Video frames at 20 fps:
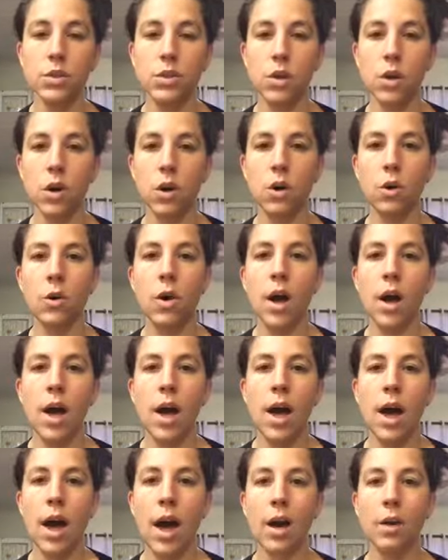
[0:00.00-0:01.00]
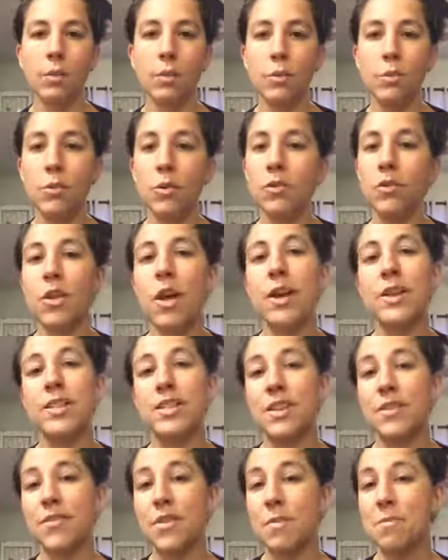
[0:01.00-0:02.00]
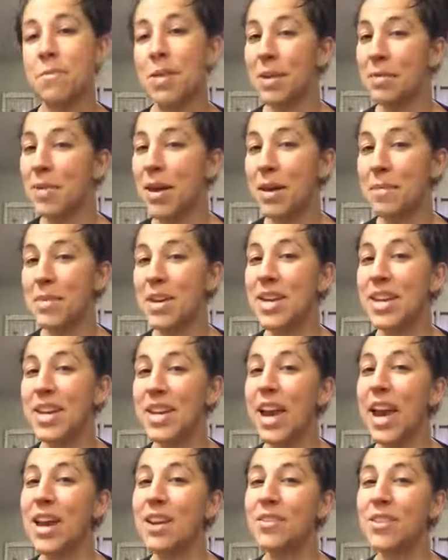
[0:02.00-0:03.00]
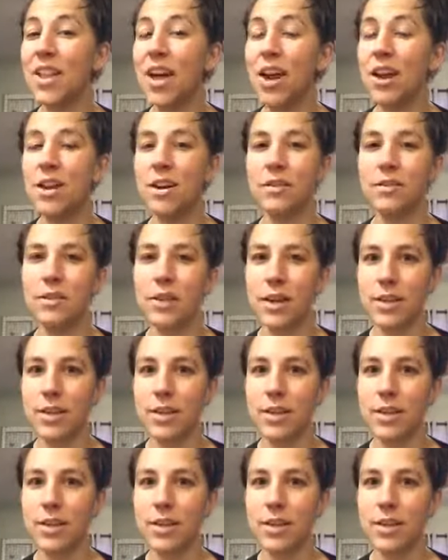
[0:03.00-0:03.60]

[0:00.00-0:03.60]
So I'll remove a lot of stuff that maybe I'm eating kind of a lot of.